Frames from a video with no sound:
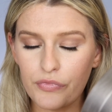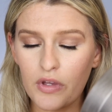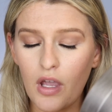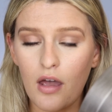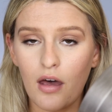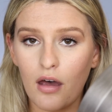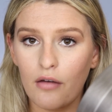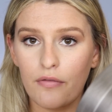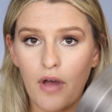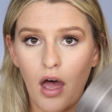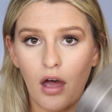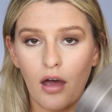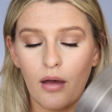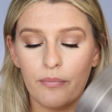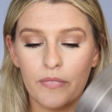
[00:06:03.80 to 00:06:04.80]
of
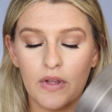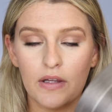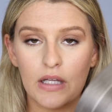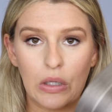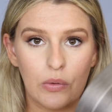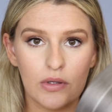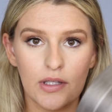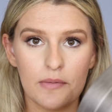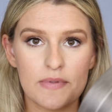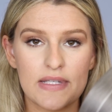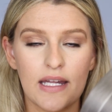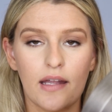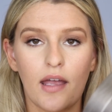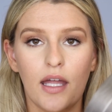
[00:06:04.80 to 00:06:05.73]
um, the liquid lipstick.